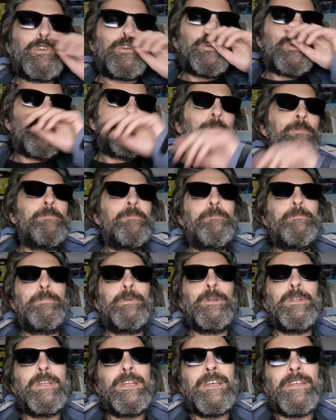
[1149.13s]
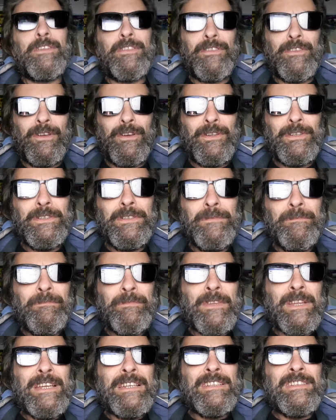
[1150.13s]
Cumbulathon,
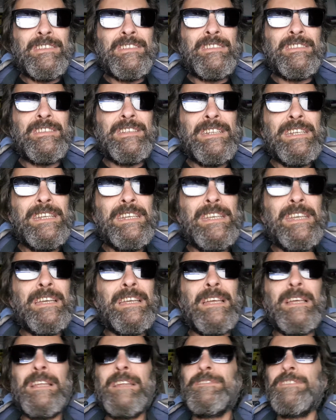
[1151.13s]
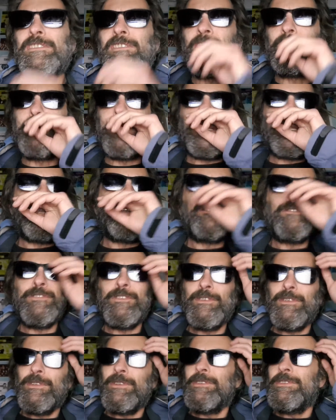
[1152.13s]
I'll have to spell it
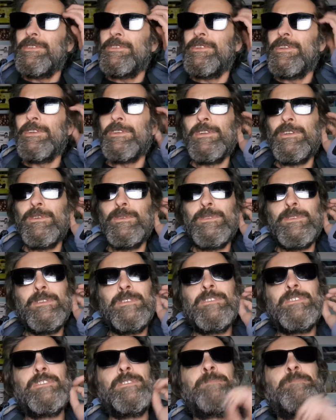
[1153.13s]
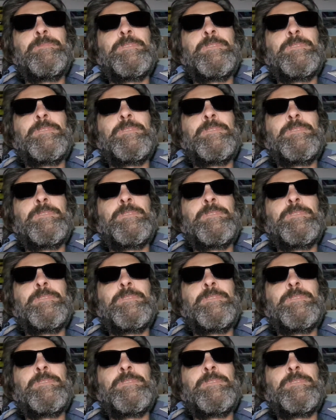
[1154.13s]
for non-locals,